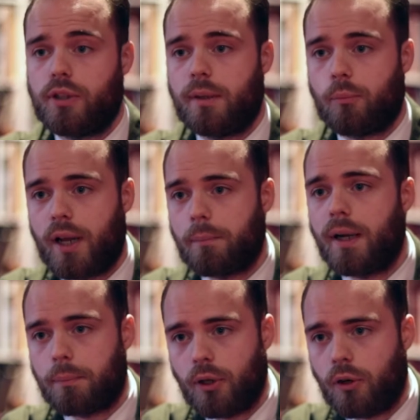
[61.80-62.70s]
that the brand
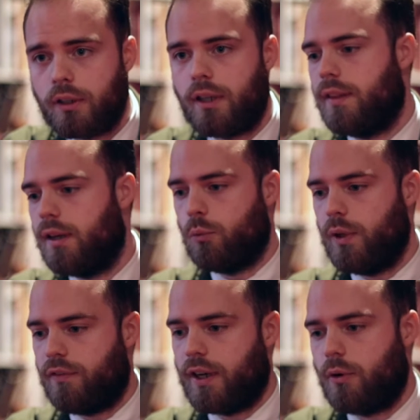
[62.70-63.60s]
might be on, and then we
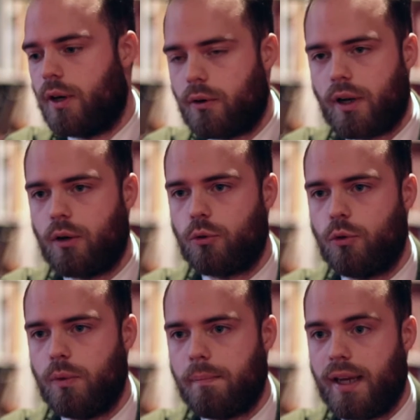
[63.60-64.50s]
figure out how can
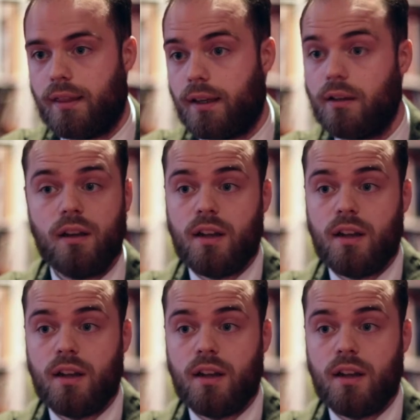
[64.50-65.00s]
we make that